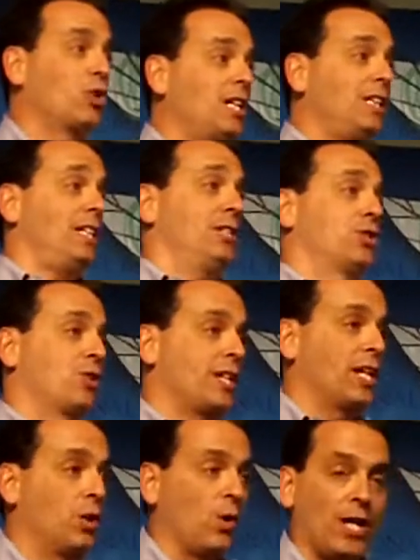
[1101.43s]
really
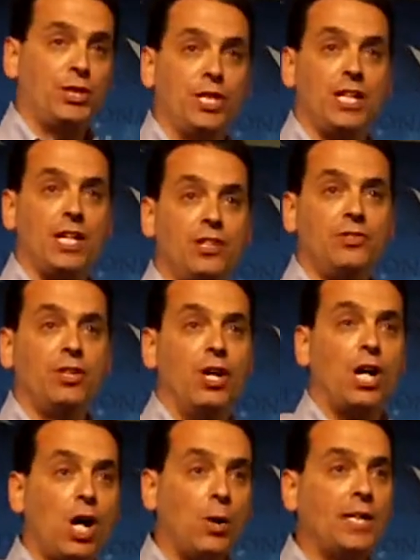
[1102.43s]
intriguing question is,
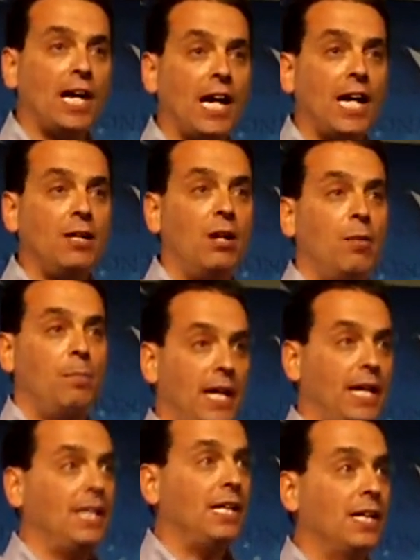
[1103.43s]
okay,
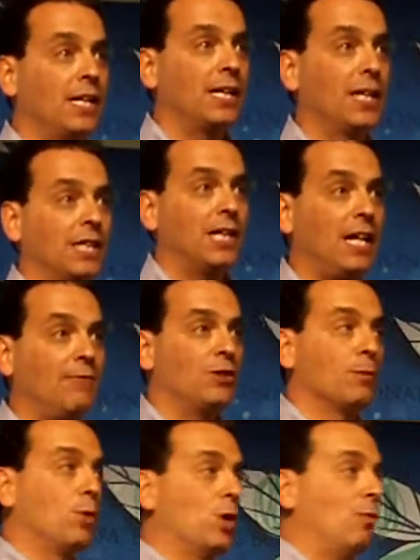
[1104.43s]
Pink, if you're
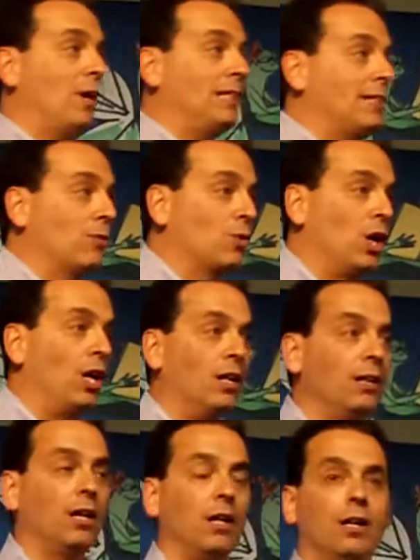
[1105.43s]
more right than
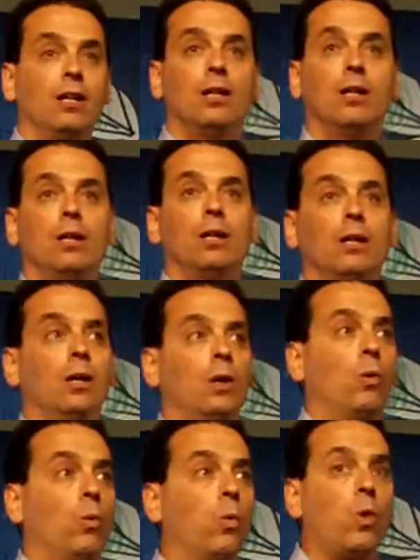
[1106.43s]
wrong,
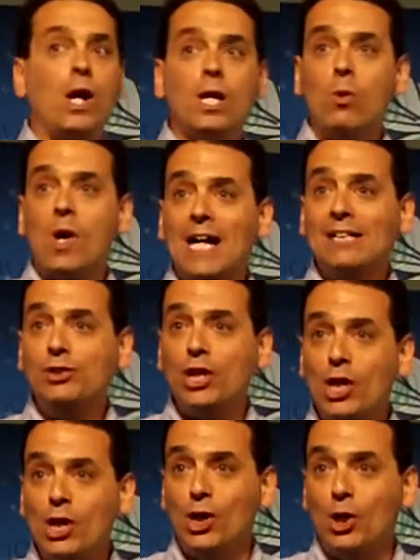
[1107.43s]
what do I
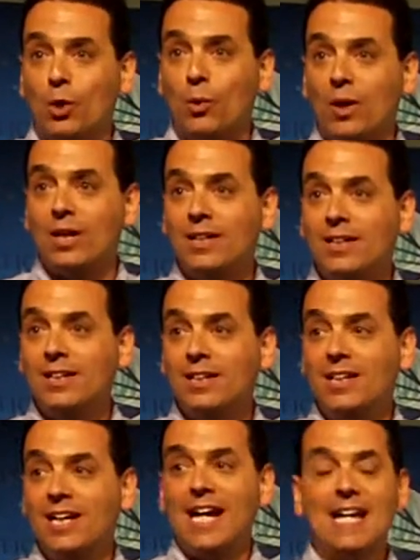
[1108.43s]
do?
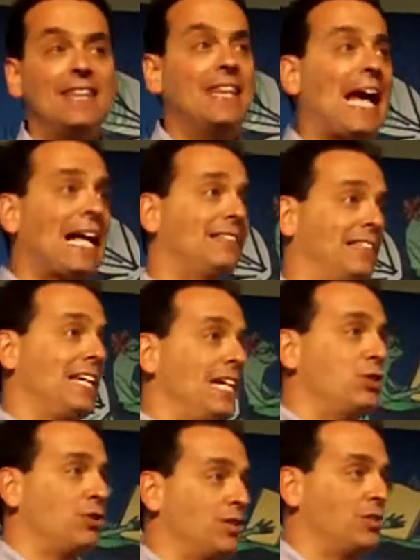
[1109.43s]
And that's the
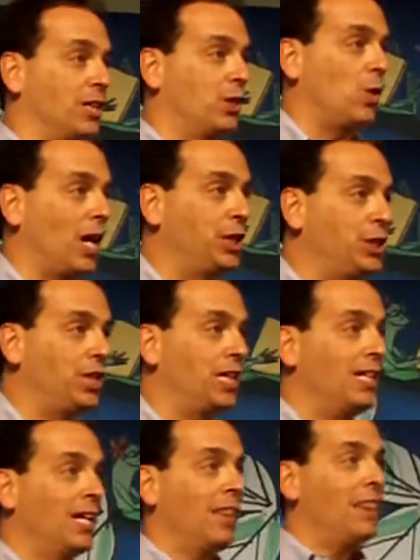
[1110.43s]
interesting question.
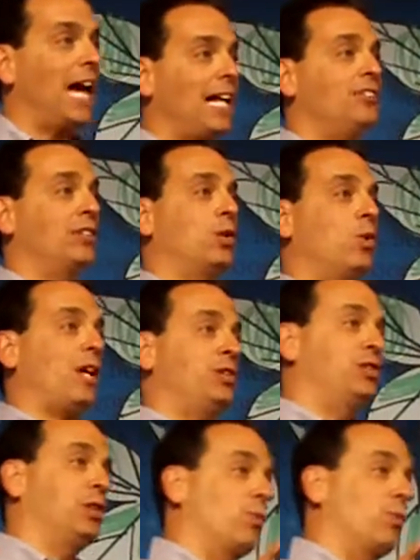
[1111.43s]
That's the question